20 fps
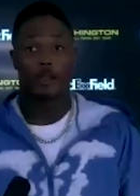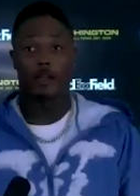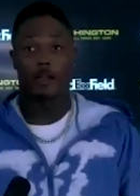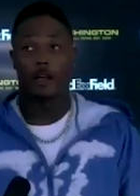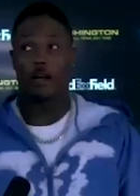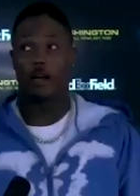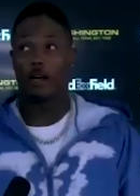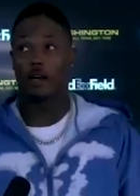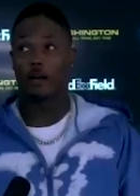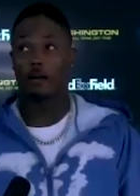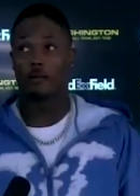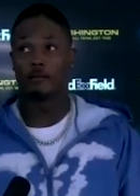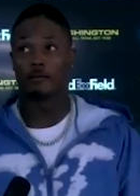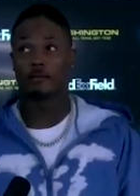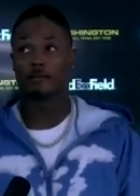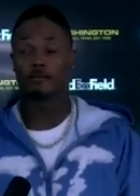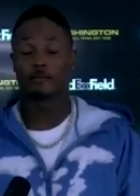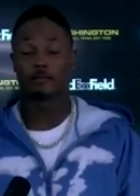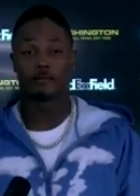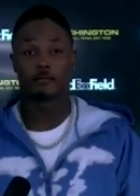
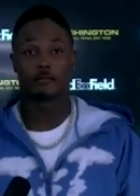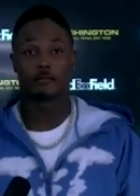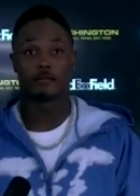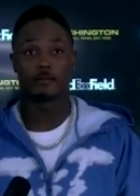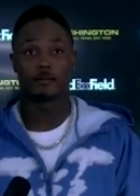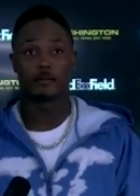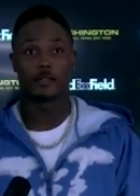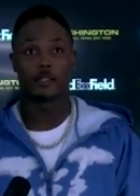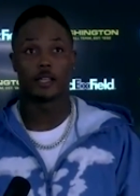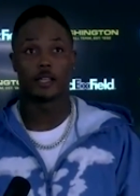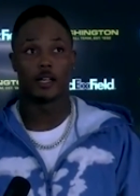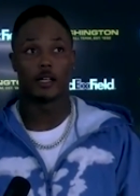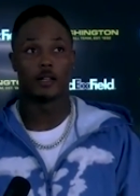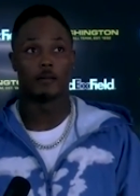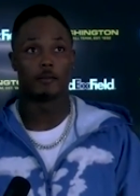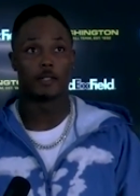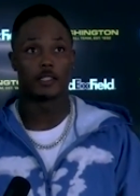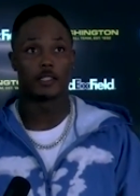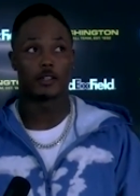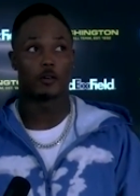
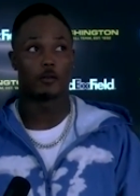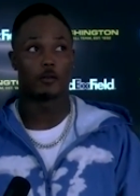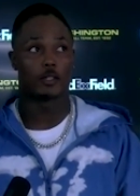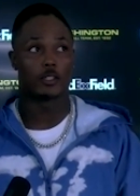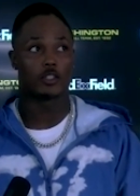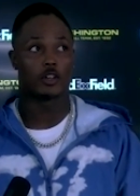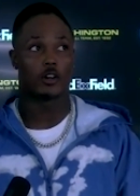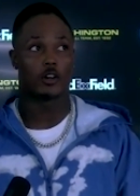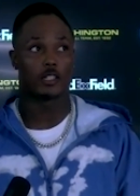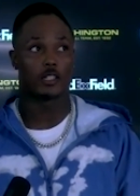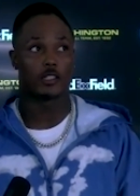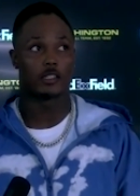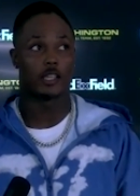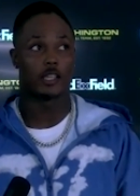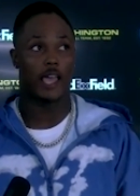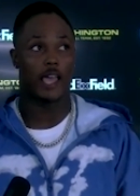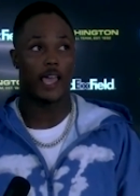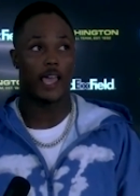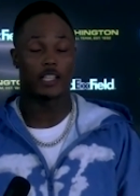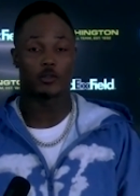It's hard to
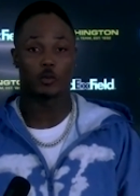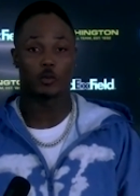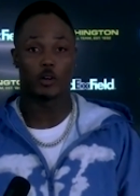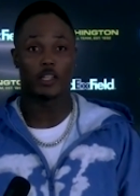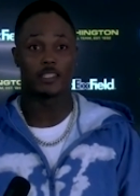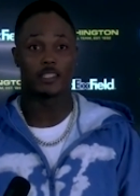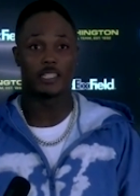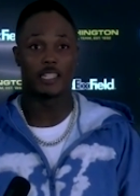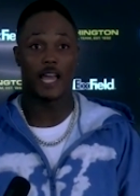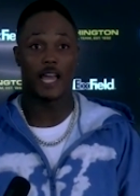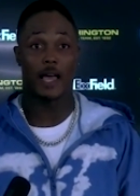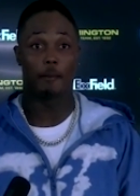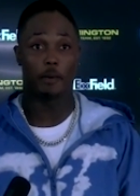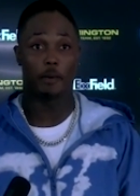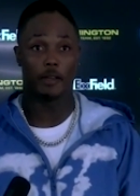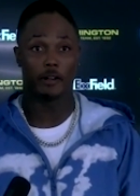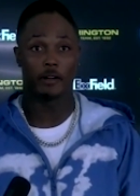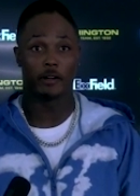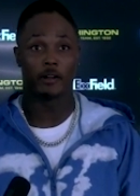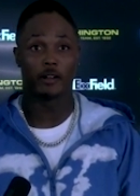ask where is he not
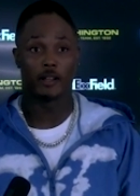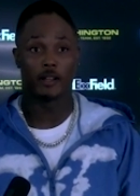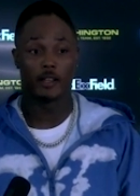better.